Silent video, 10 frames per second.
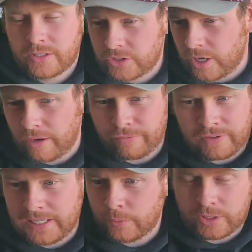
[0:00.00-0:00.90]
Start
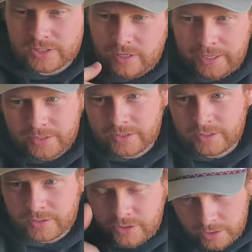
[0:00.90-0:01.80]
feeling what it's like
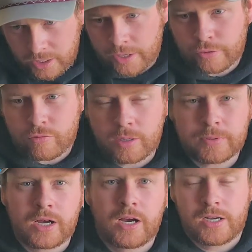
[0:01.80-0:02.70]
to
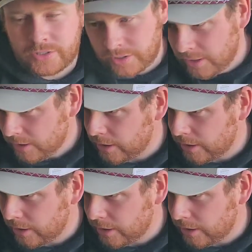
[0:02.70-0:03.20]
underarm cast,